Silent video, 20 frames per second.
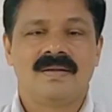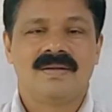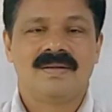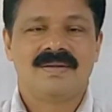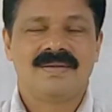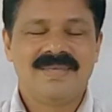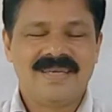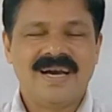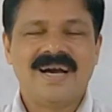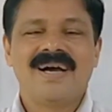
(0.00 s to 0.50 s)

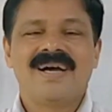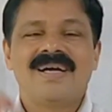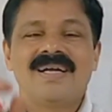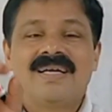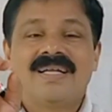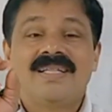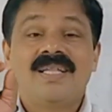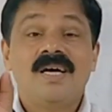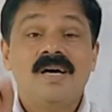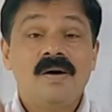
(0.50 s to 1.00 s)
Yeah,
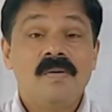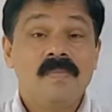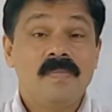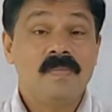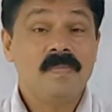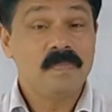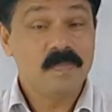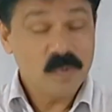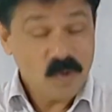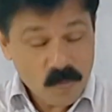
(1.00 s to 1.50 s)
the
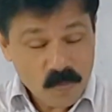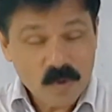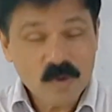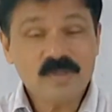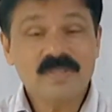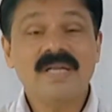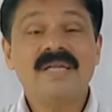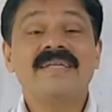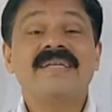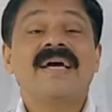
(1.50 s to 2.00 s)

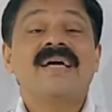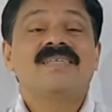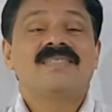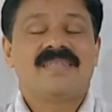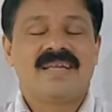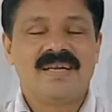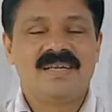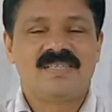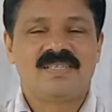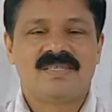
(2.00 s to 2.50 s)
proportional tax
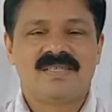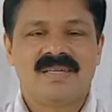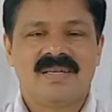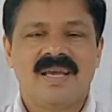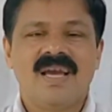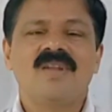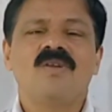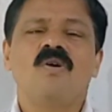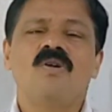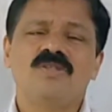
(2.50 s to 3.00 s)
rates
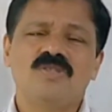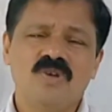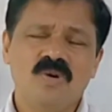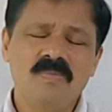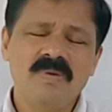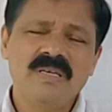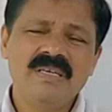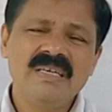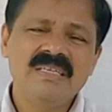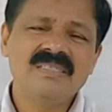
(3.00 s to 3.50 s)
can also
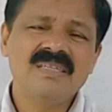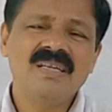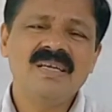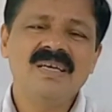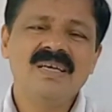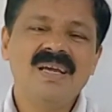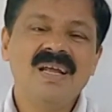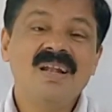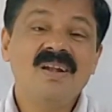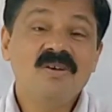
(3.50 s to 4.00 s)
be
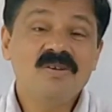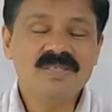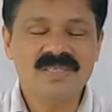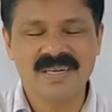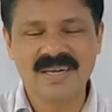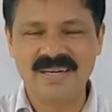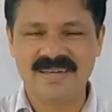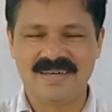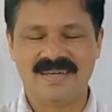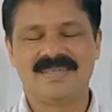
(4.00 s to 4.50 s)
easily
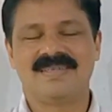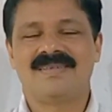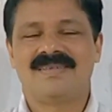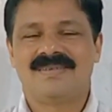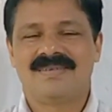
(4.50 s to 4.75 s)
illustrated,